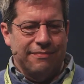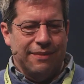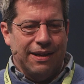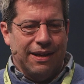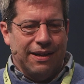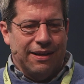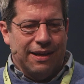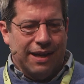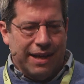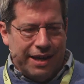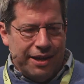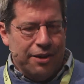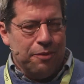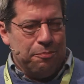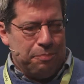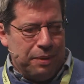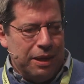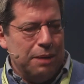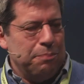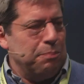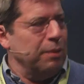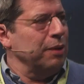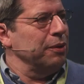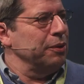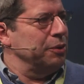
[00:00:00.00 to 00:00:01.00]
hire
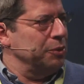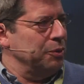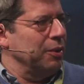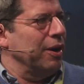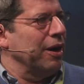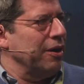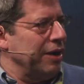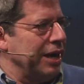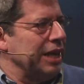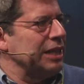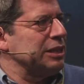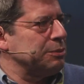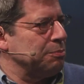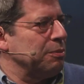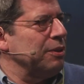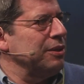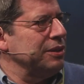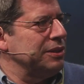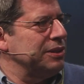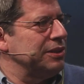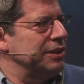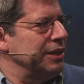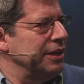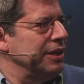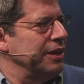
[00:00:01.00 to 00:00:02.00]
people who are
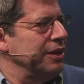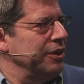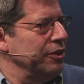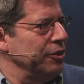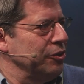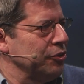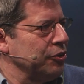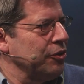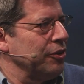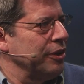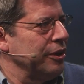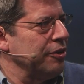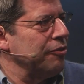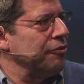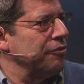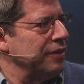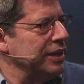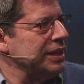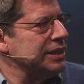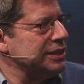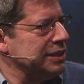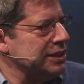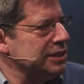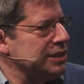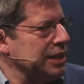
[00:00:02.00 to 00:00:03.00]
experts in user
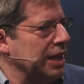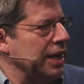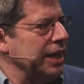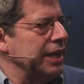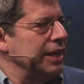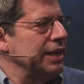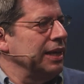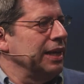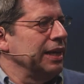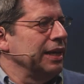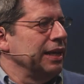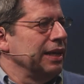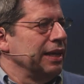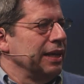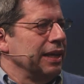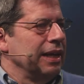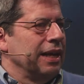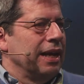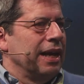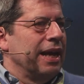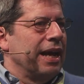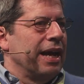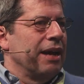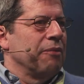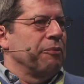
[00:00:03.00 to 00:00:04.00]
interface design,
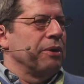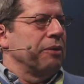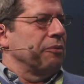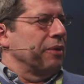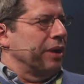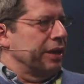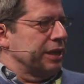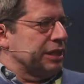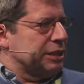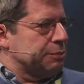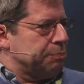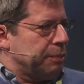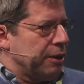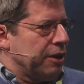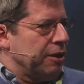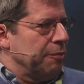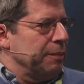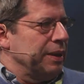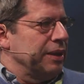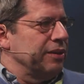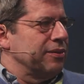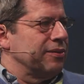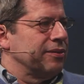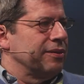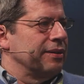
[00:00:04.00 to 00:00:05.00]
and we run
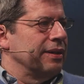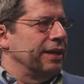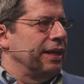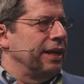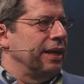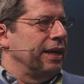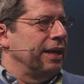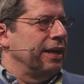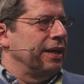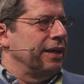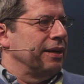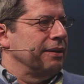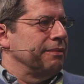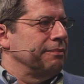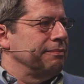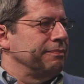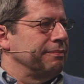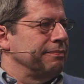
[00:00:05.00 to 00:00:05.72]
experiments. A